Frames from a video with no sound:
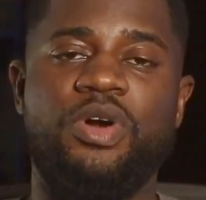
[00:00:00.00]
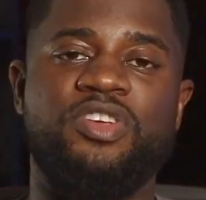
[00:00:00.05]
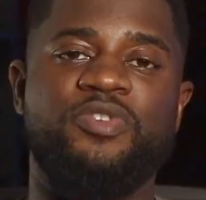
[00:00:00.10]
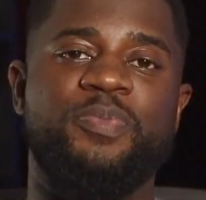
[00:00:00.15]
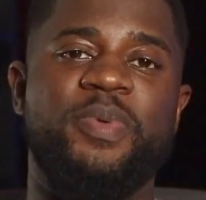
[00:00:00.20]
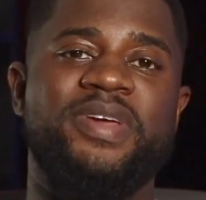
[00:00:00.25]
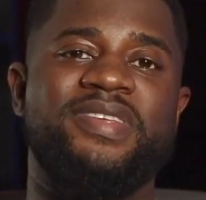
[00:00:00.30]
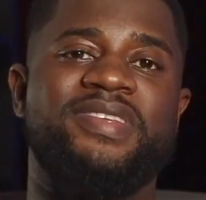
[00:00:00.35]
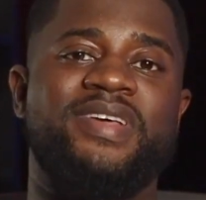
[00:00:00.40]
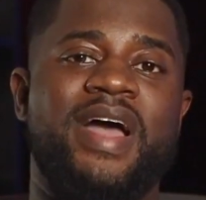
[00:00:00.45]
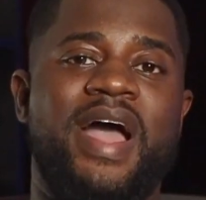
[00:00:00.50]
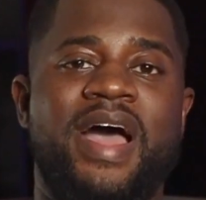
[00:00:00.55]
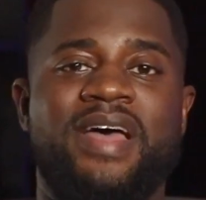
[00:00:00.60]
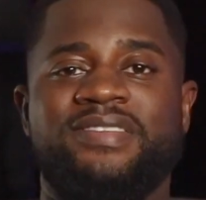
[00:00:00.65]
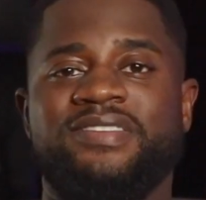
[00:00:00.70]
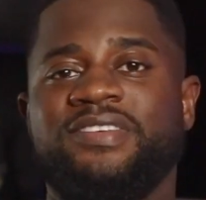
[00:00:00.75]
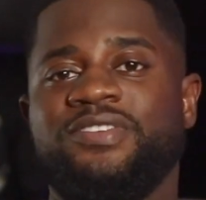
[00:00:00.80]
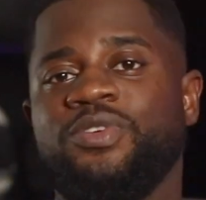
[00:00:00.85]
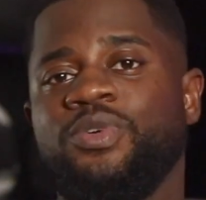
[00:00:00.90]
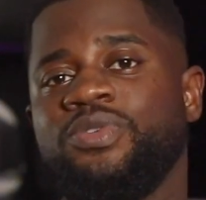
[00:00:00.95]
workspace
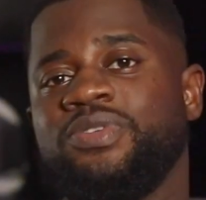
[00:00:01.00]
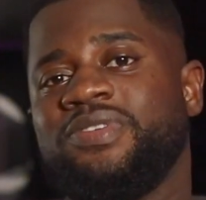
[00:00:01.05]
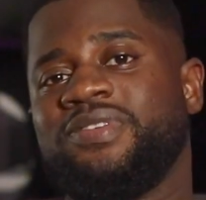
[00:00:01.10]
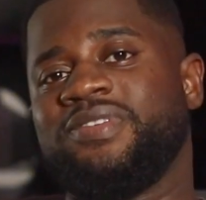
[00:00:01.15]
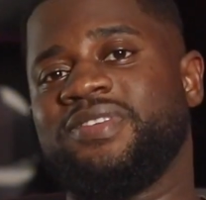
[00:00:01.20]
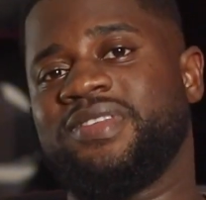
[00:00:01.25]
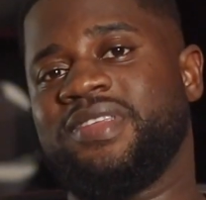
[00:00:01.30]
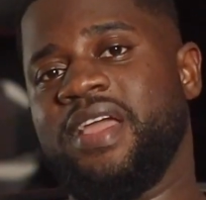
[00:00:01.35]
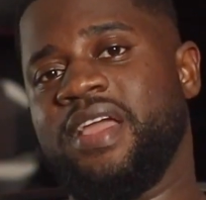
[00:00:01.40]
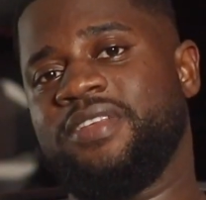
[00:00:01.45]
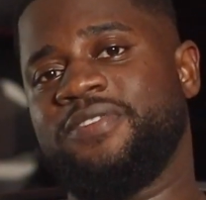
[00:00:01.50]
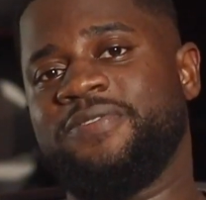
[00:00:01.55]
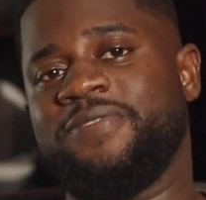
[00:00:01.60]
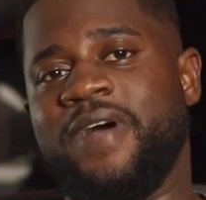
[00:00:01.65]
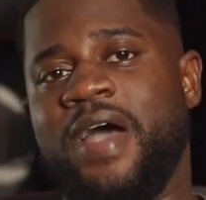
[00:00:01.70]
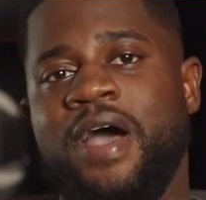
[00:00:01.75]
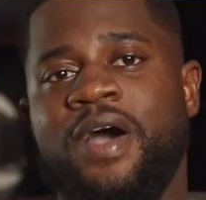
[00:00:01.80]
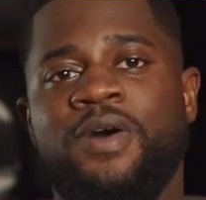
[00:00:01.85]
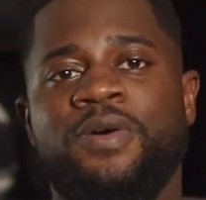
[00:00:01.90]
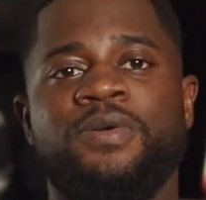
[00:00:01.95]
has its own state
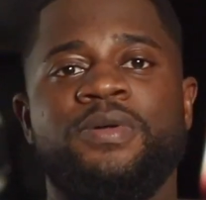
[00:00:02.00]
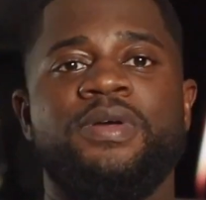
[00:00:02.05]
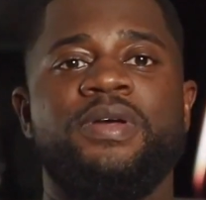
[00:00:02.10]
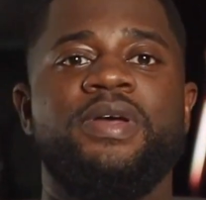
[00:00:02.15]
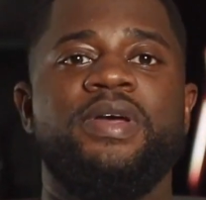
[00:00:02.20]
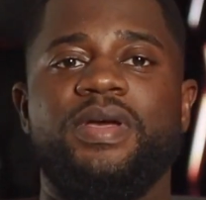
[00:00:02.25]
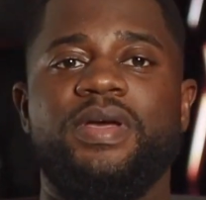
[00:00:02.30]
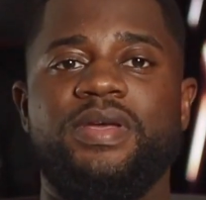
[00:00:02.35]
file,